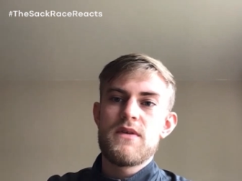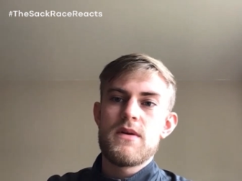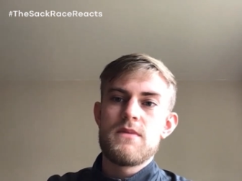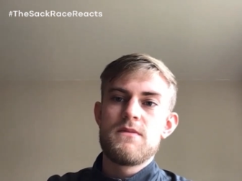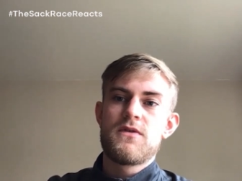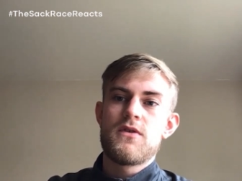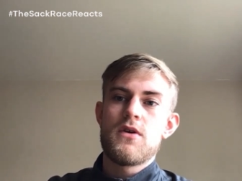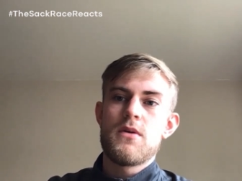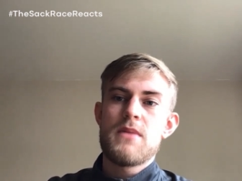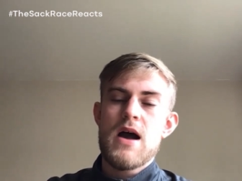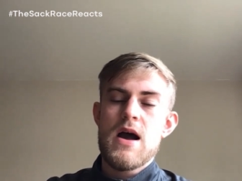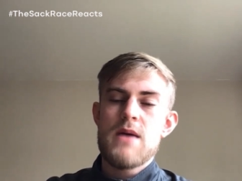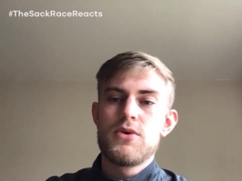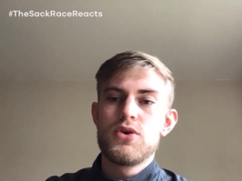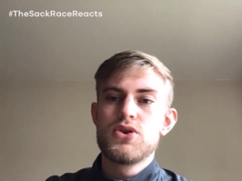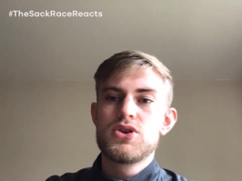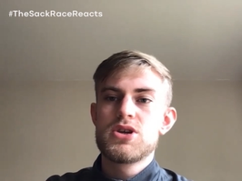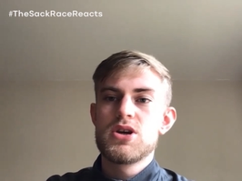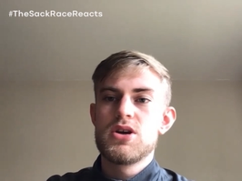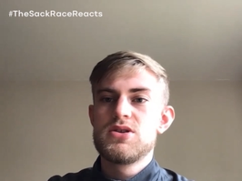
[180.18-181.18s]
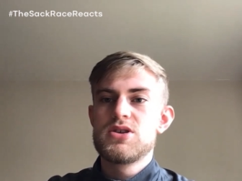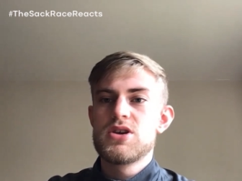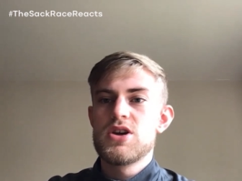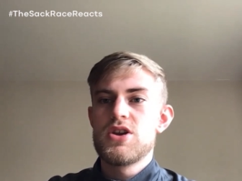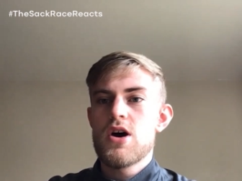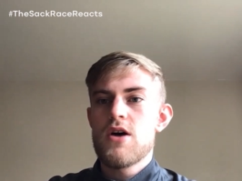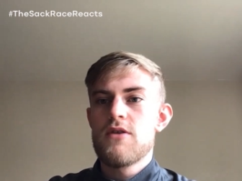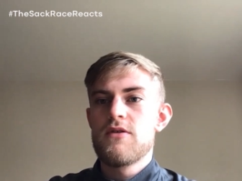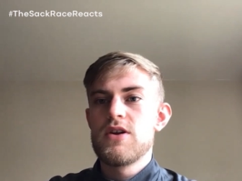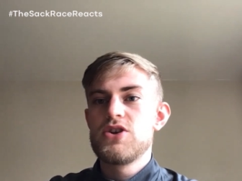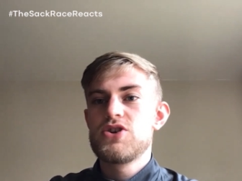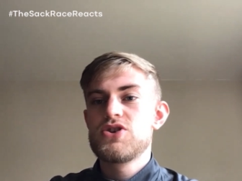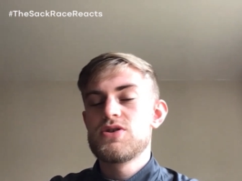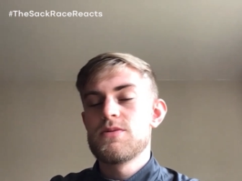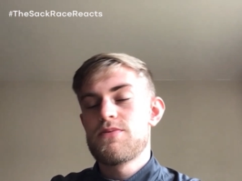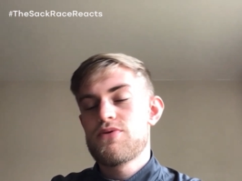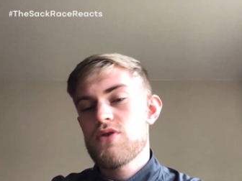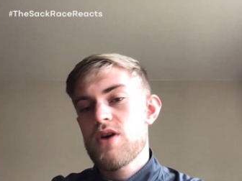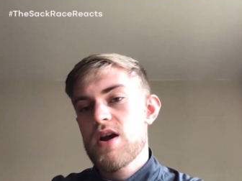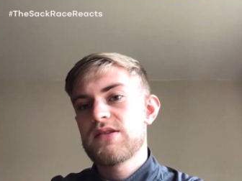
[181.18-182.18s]
him from Hamilton to Norwich to
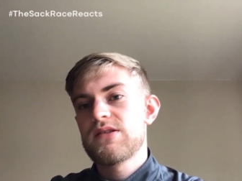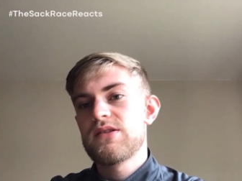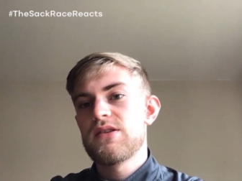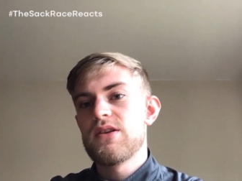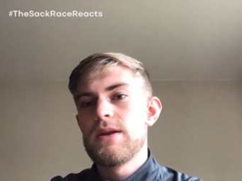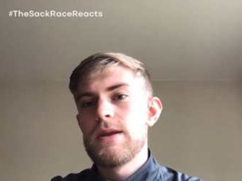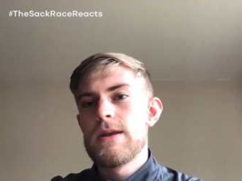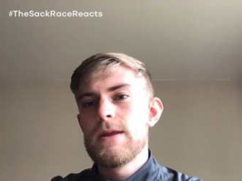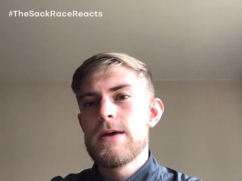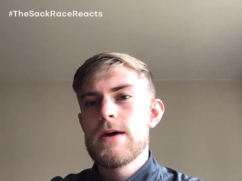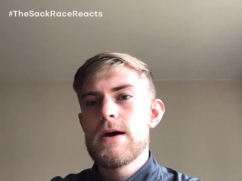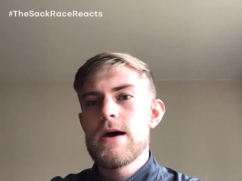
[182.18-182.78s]
Preston.